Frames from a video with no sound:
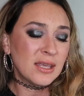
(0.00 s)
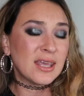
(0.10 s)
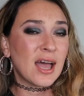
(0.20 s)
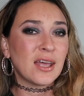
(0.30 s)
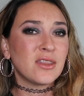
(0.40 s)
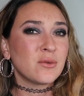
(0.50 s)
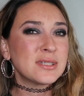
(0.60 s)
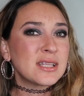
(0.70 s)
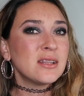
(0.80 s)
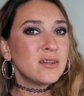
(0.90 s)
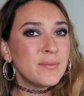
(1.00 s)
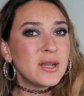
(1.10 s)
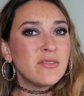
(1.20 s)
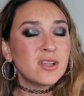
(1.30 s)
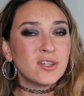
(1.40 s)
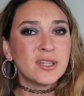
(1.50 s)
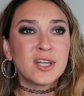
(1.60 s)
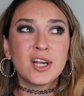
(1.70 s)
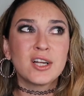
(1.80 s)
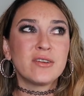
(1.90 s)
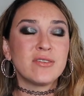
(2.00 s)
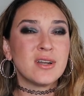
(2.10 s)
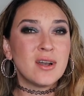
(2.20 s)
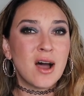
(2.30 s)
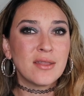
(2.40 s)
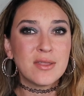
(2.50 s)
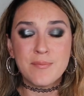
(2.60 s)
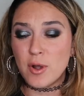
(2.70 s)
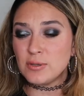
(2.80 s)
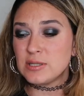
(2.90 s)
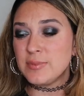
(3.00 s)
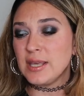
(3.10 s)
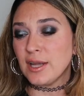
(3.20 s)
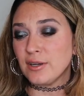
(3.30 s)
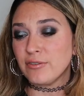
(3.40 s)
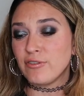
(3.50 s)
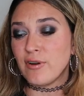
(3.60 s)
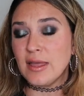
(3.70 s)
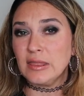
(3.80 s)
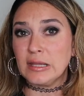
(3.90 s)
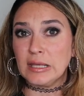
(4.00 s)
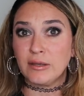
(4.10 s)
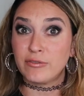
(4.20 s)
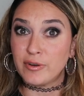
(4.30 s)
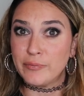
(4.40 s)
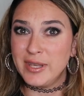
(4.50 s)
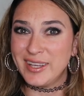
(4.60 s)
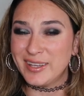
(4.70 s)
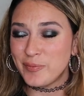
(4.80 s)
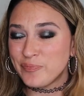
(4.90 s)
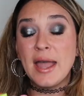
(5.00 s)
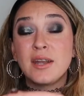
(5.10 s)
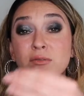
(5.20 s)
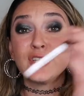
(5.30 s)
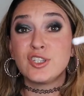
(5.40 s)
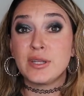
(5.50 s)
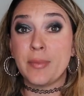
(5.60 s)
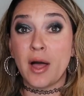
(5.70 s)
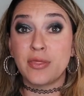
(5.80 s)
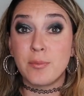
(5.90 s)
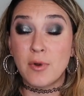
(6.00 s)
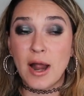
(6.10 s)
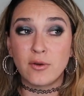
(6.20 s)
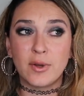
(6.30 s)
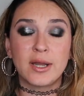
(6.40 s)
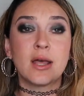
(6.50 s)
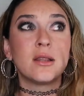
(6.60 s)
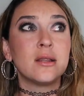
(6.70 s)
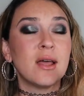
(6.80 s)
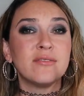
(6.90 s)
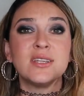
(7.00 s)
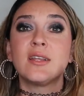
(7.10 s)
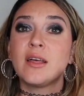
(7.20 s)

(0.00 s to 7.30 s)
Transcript: yeah, there was a little bit of a learning curve, not the most beginner friendly for me. I had originally bought the brown one, loved it,